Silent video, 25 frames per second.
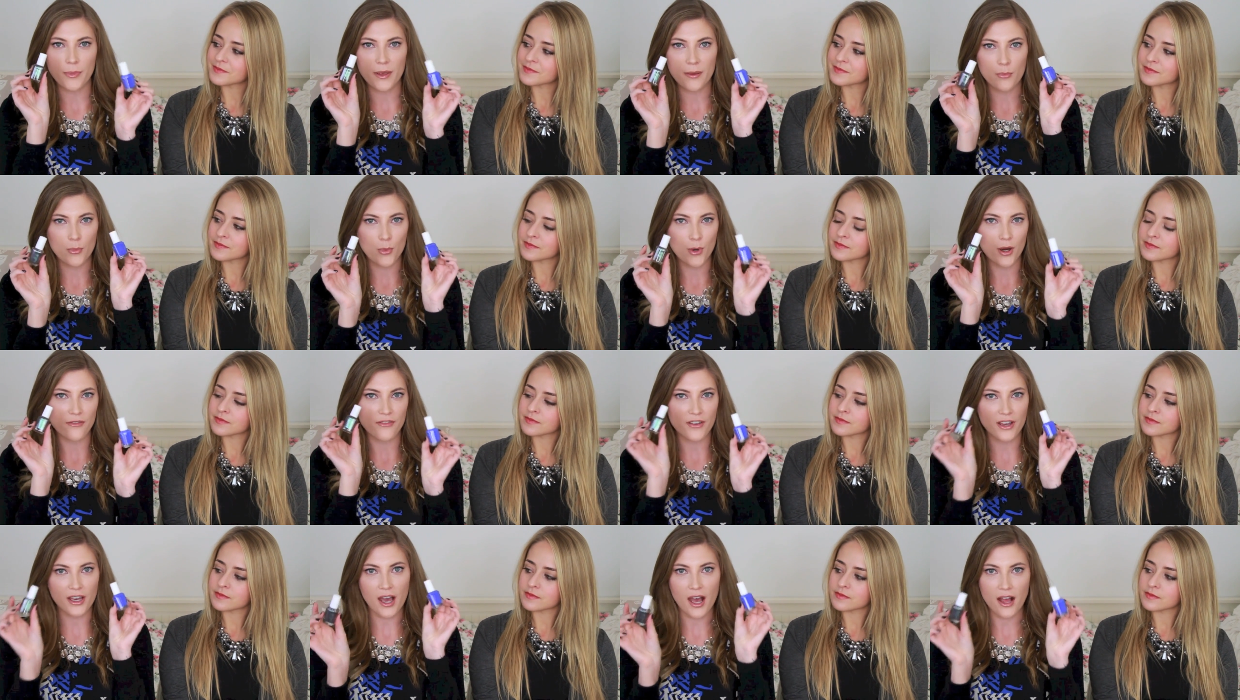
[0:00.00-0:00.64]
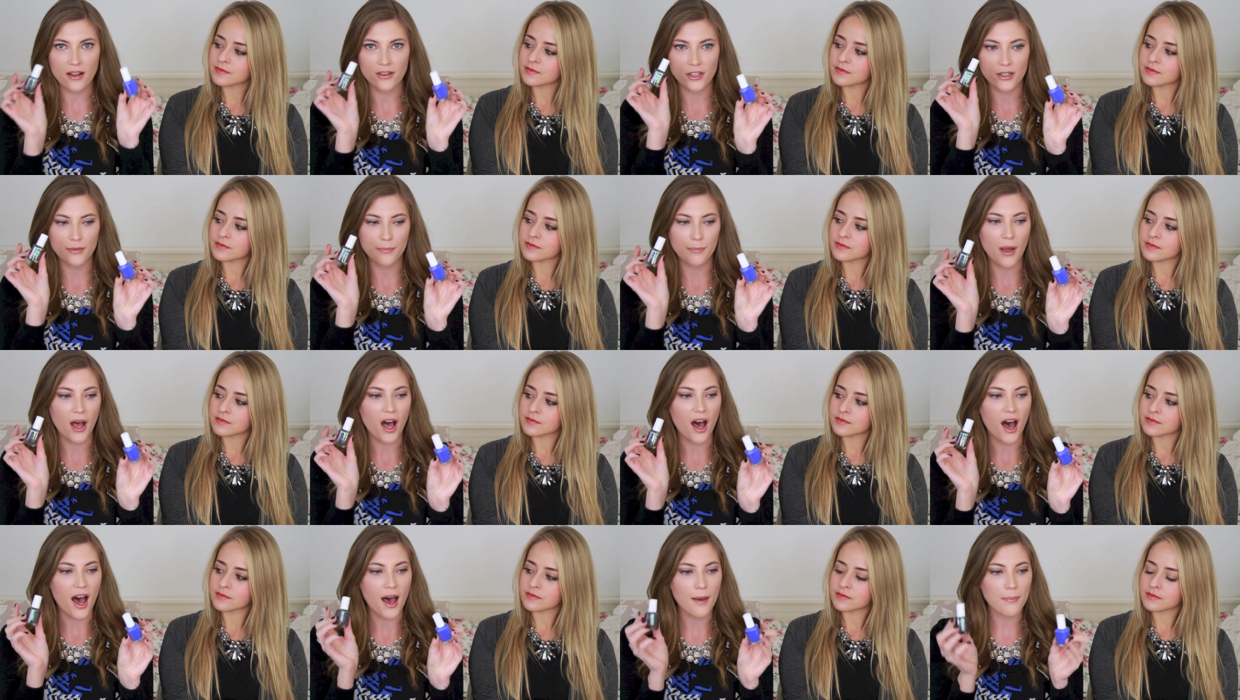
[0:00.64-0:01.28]
Speaker 1: bit more of a color
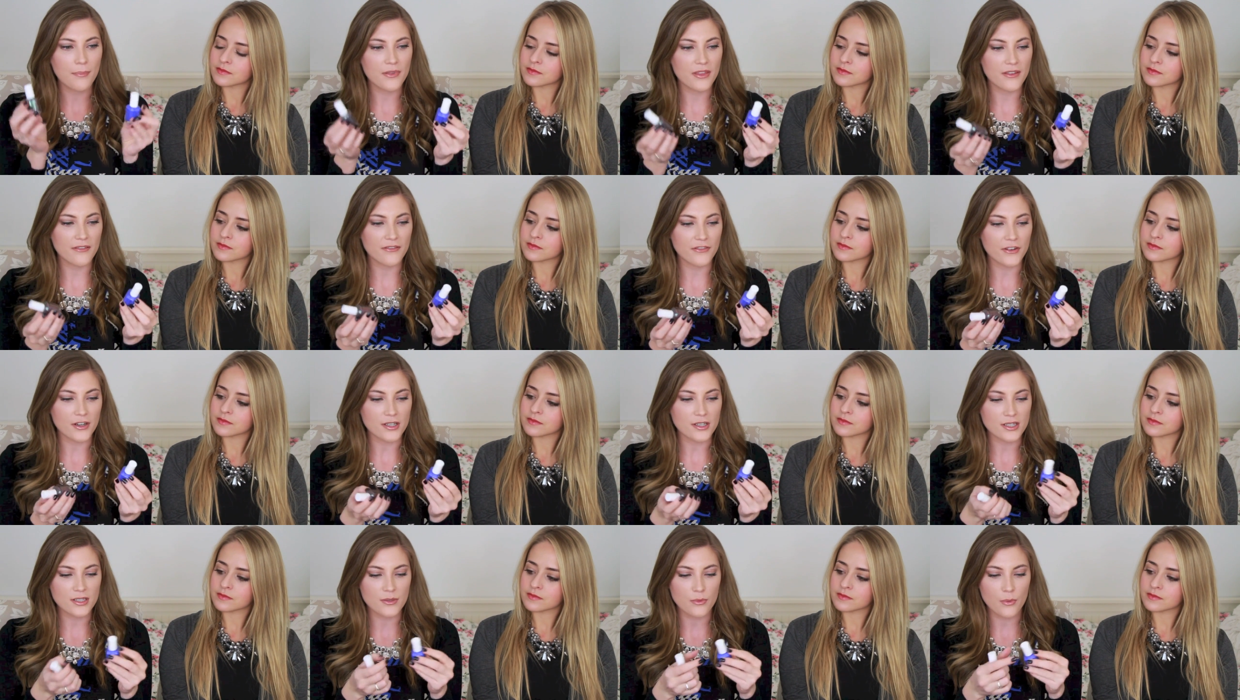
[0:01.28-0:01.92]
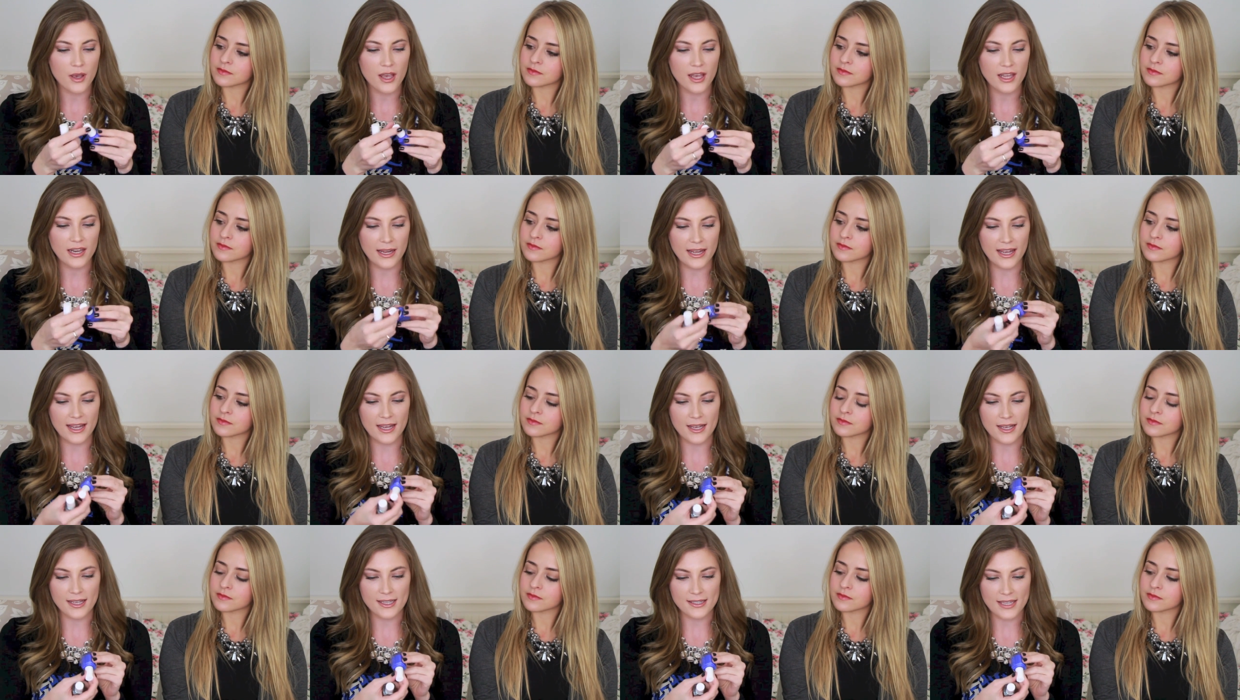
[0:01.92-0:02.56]
pop. The first one
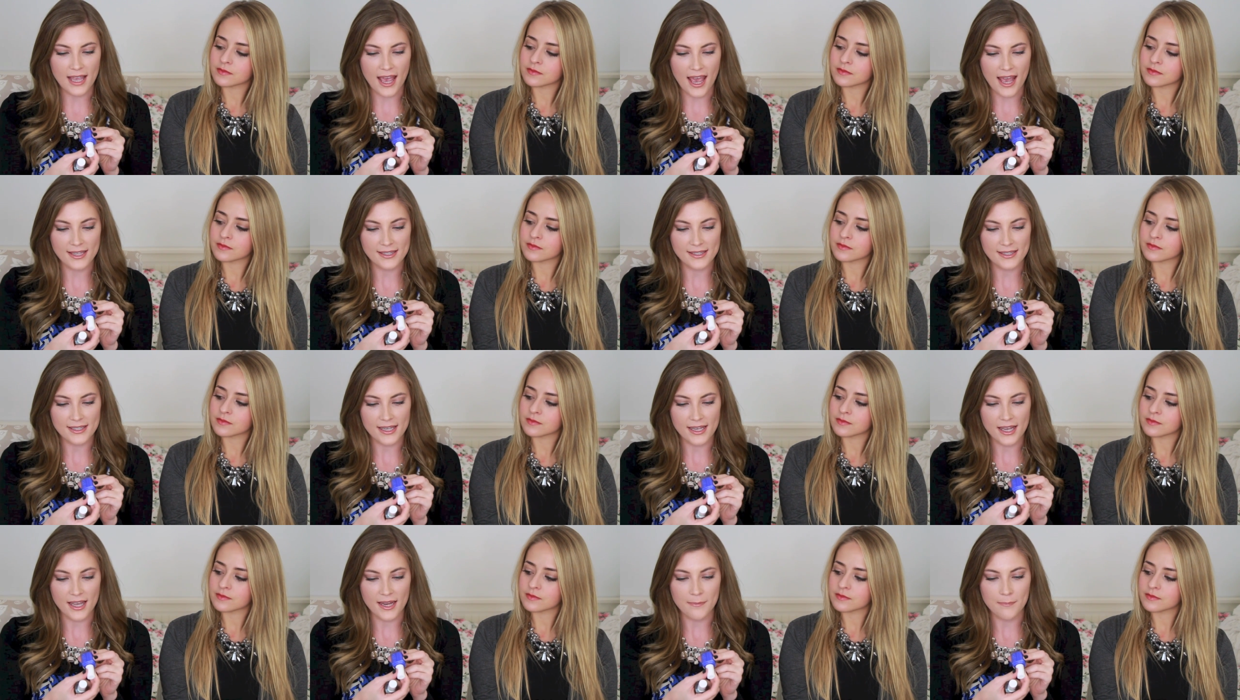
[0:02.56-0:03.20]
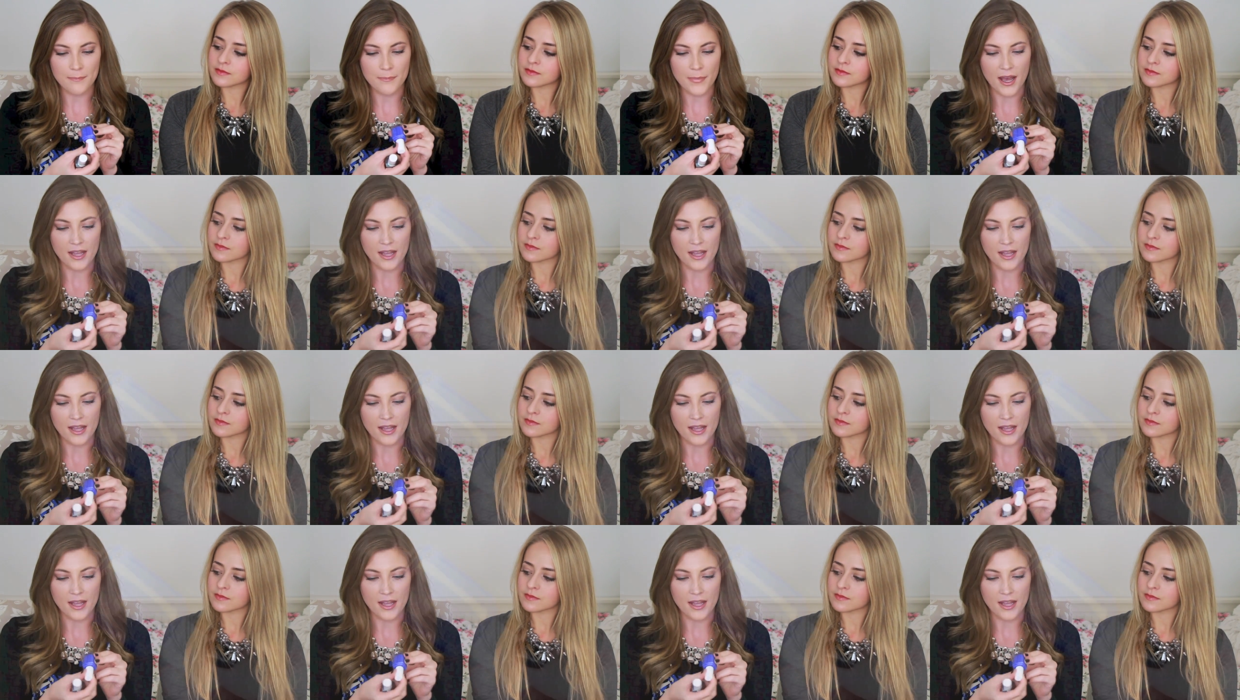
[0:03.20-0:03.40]
is Essie and